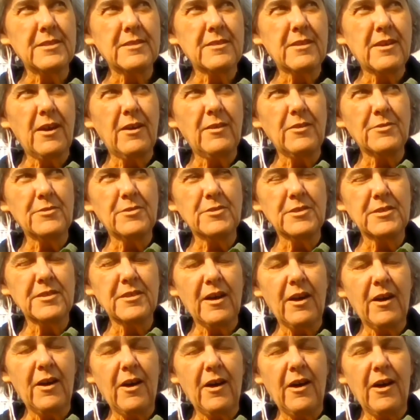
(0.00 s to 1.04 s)
colors
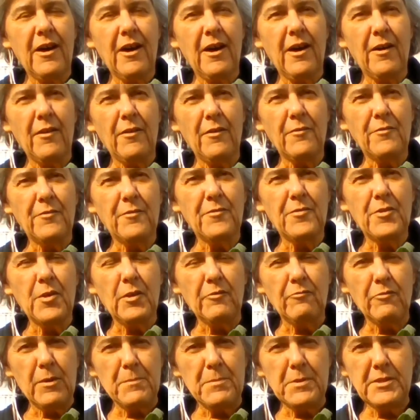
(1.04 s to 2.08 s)
of the
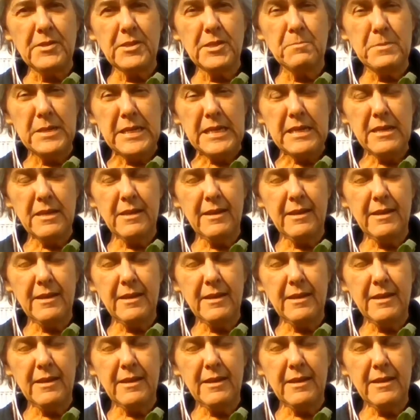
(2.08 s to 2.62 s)
ribbons mean,